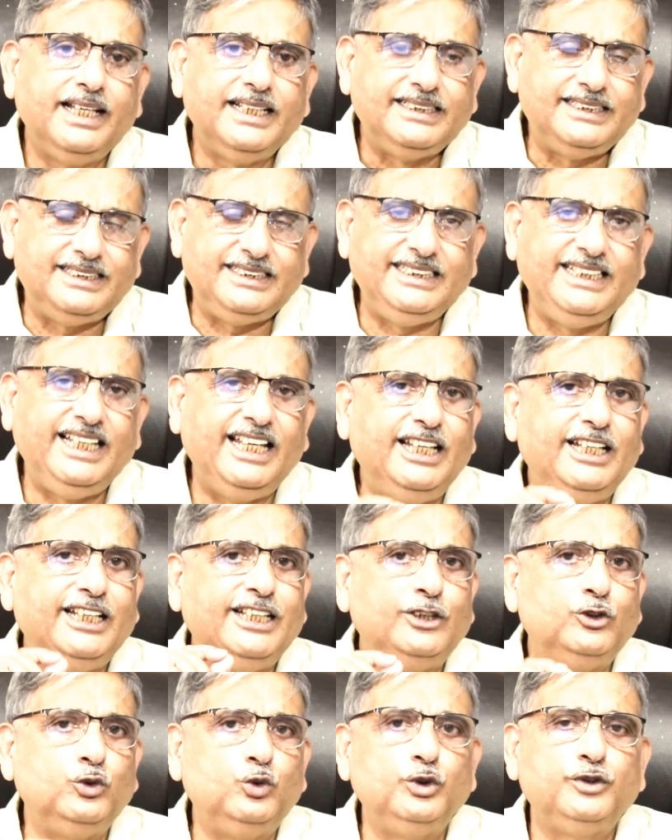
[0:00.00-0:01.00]

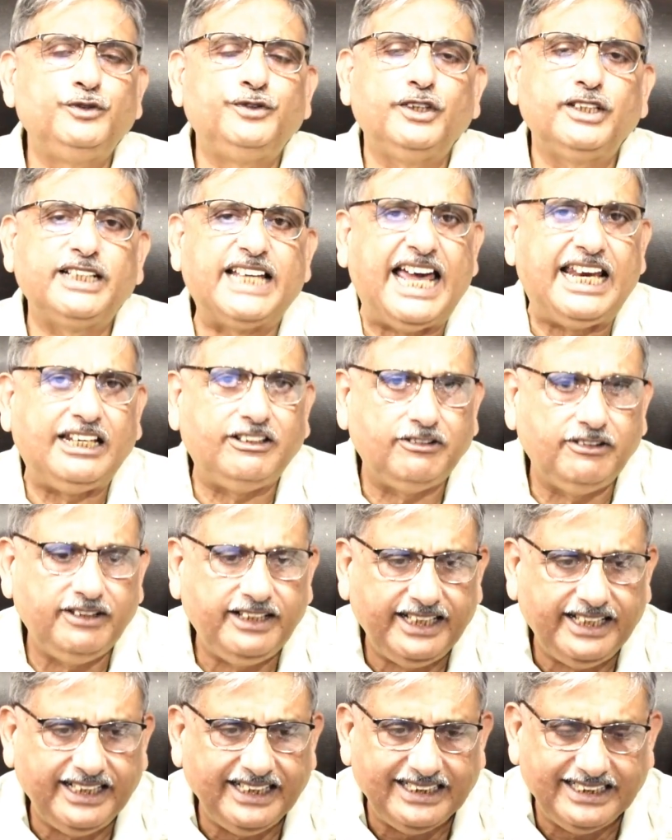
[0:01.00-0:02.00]
CLA rules for
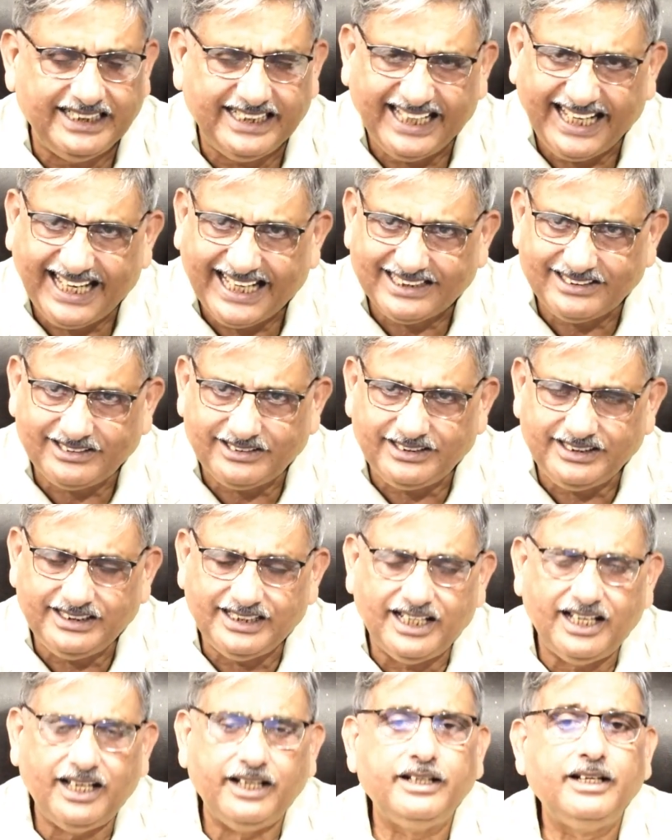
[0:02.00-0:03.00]
calculating the
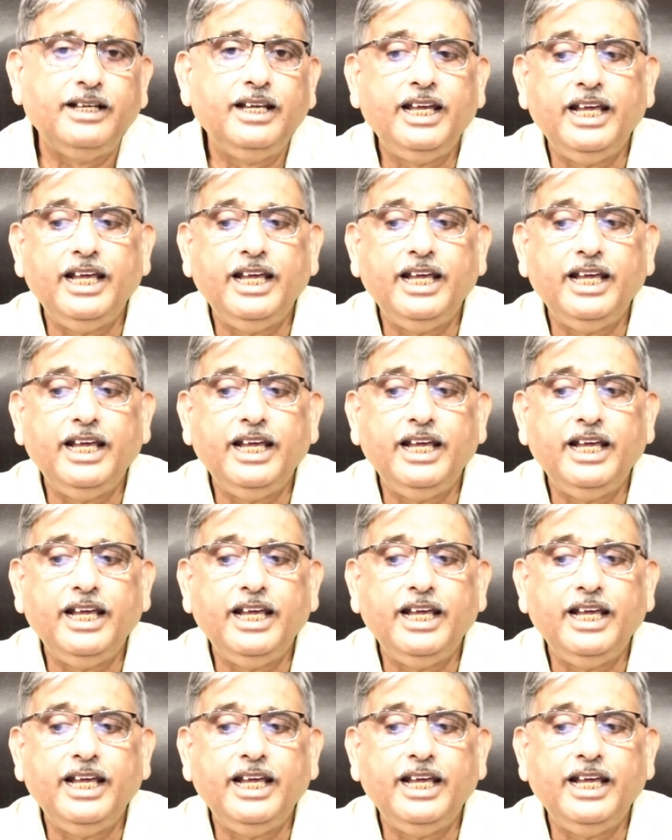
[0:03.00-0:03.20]
STR.